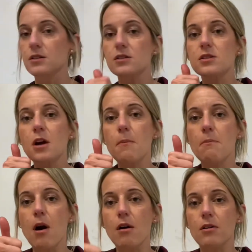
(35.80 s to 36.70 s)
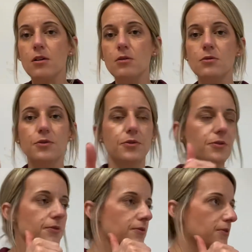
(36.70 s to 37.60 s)
Tomorrow,
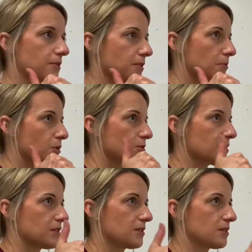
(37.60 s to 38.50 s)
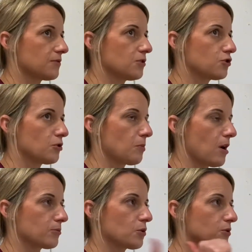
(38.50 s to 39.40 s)
thumb goes into the future,
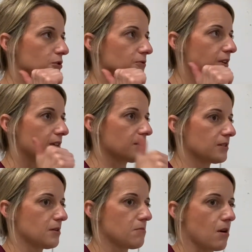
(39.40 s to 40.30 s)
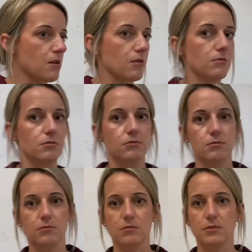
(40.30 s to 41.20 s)
palm towards your face. Tomorrow.
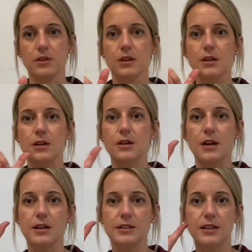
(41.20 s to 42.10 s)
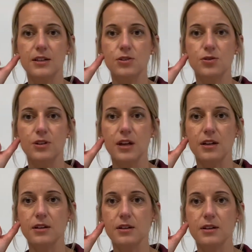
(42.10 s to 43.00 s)
And yesterday,
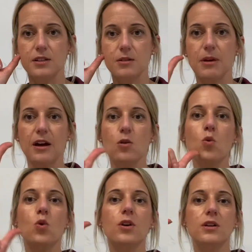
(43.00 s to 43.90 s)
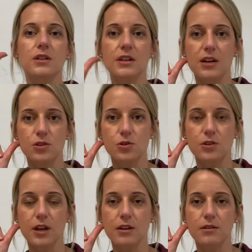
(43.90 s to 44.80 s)
into the back, or
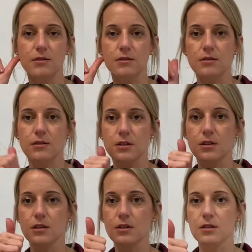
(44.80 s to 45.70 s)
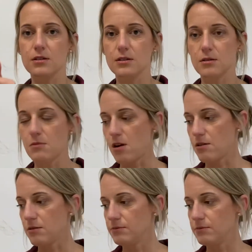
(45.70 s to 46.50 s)
yesterday. Tomorrow.